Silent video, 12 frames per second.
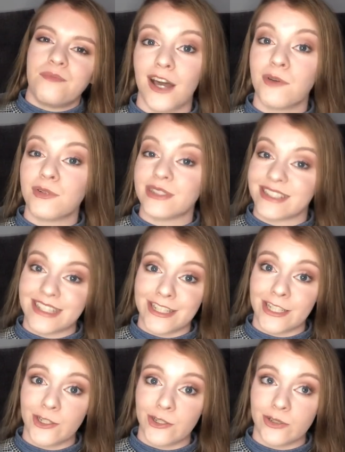I will see
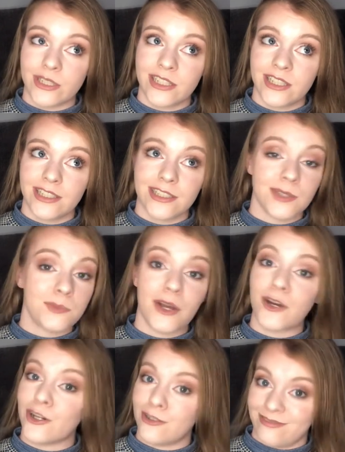you
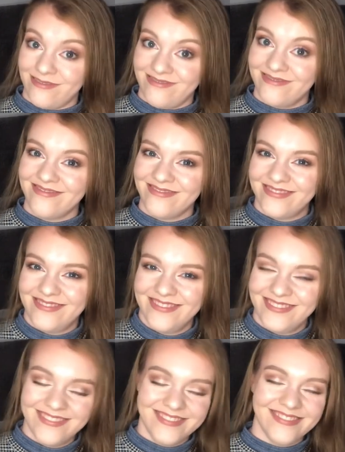tomorrow.
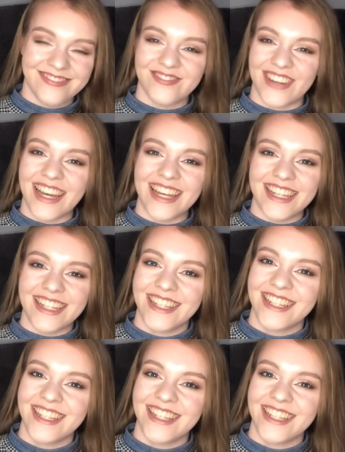Bye.